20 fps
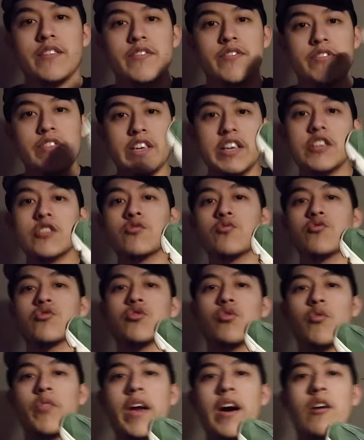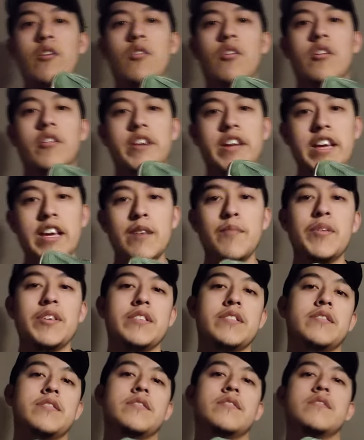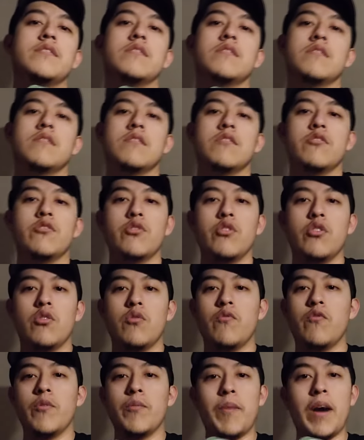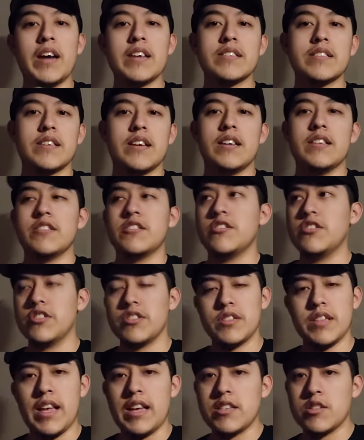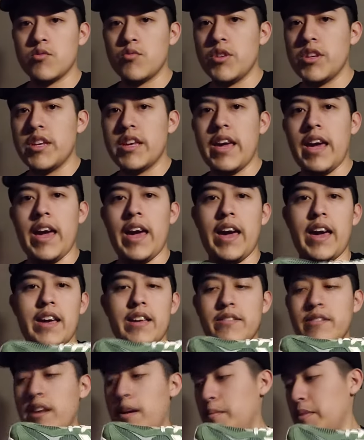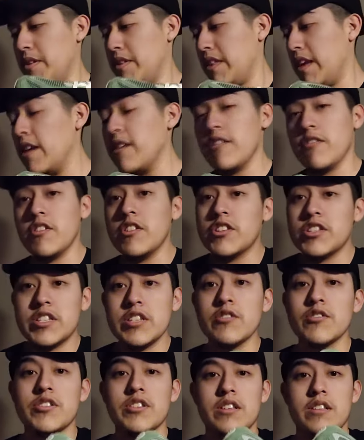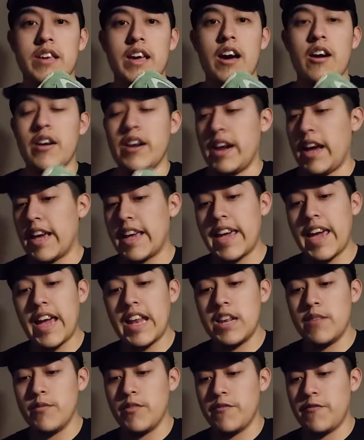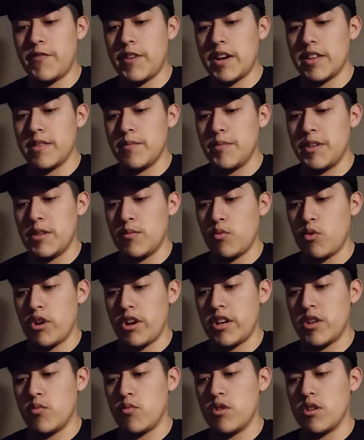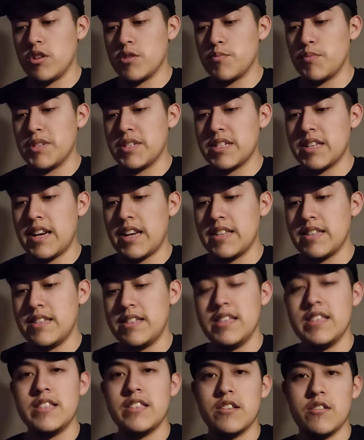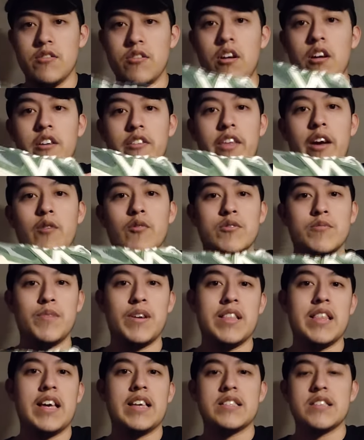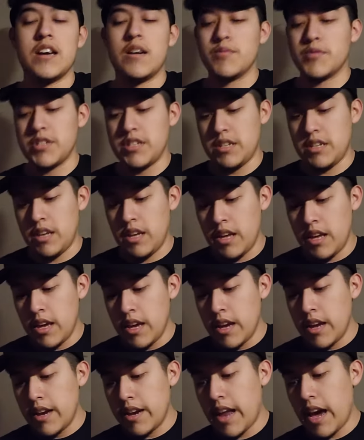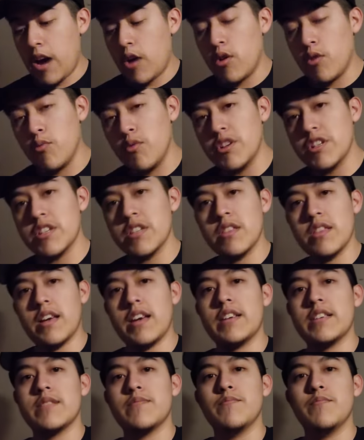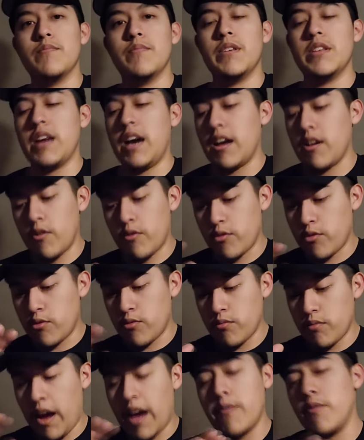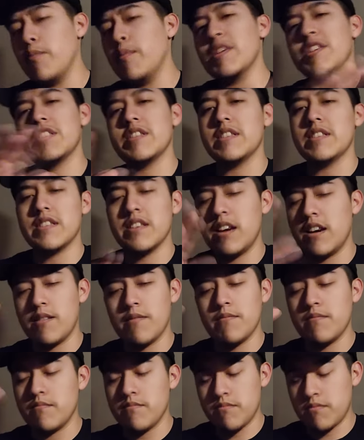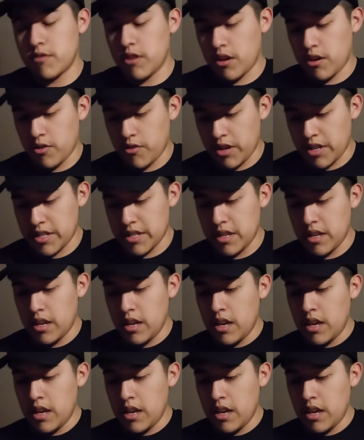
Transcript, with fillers: these sold out on Hibbett's, you know, for my size just last week. And I mean, they, they're still selling out, and I can't even find them anymore anywhere else besides DTLR. That was my last option. Now, originally, like I, I, don't, I haven't mentioned this yet, I'm talking crazy.